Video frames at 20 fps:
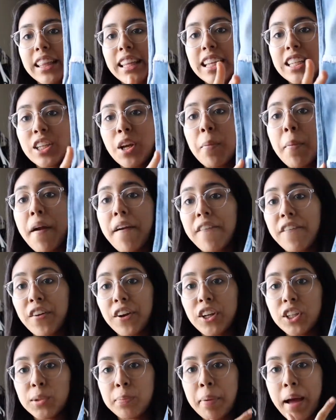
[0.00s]
These are my
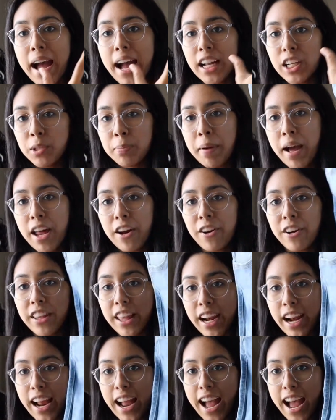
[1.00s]
first patch pattern
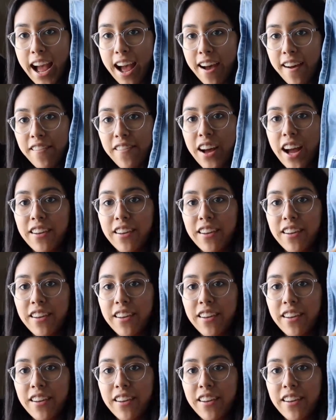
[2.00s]
that I have.